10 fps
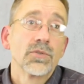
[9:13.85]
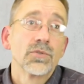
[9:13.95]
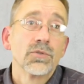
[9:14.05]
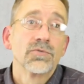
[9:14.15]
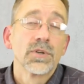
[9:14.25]

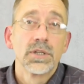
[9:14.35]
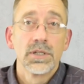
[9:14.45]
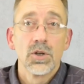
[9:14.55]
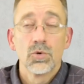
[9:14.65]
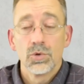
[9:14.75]
So fairly
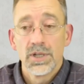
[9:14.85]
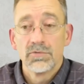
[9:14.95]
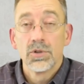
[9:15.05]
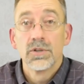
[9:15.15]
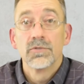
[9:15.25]
low
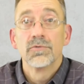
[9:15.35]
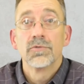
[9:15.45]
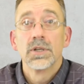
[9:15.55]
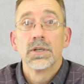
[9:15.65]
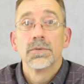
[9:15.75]
level
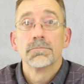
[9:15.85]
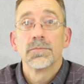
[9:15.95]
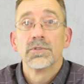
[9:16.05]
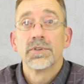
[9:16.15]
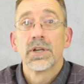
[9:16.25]

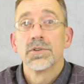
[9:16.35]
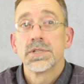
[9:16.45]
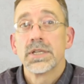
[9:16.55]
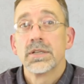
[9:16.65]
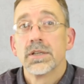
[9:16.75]
of
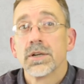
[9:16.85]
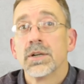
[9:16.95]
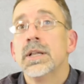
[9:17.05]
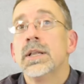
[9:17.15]
guarantee there,